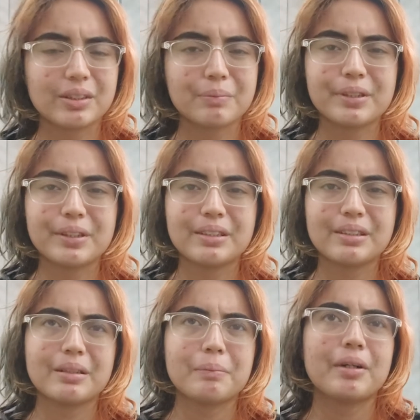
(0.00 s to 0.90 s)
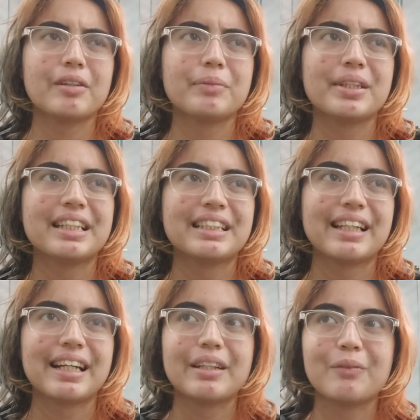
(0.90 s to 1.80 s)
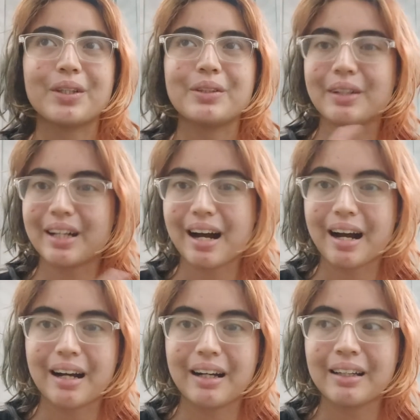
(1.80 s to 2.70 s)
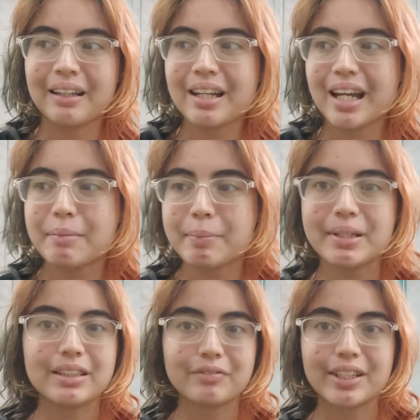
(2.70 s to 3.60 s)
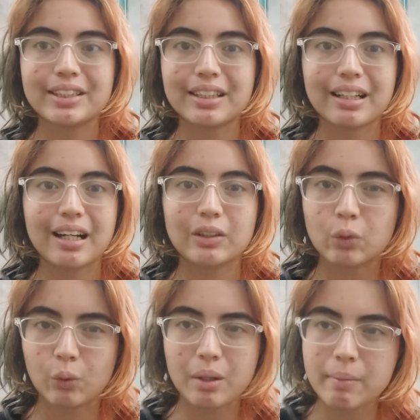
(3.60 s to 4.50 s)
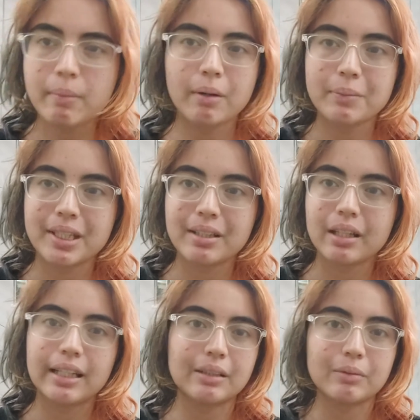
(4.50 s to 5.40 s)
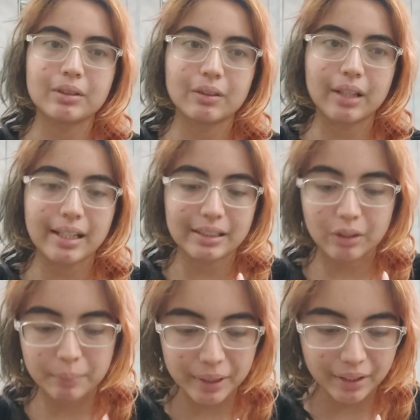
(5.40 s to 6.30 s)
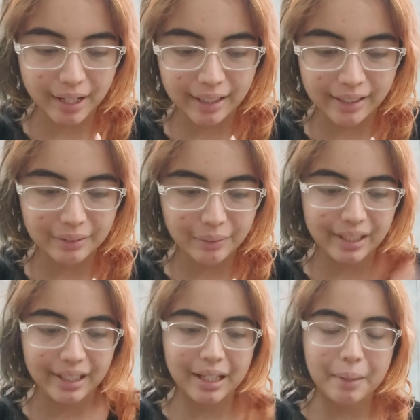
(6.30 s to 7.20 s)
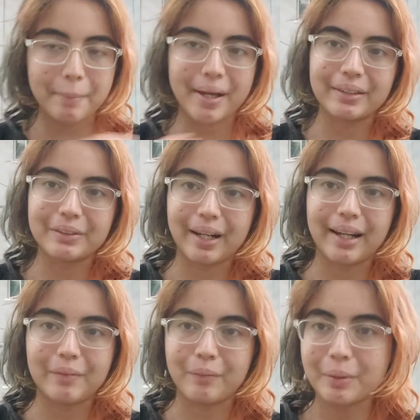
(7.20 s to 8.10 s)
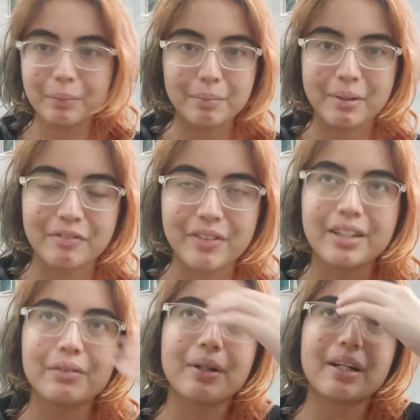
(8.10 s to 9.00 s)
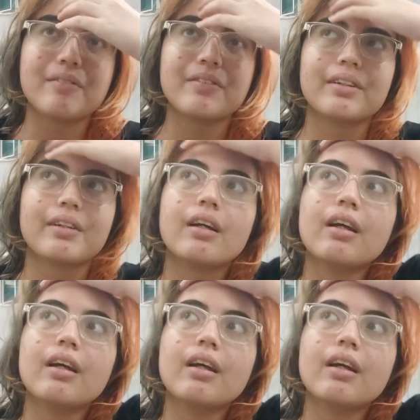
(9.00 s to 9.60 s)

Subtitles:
some reason, just some part of me thinks that he went to the car, and maybe his friends in the car told him about me, that they saw me crying, and that's why he came back to like want to be my friend and whatever.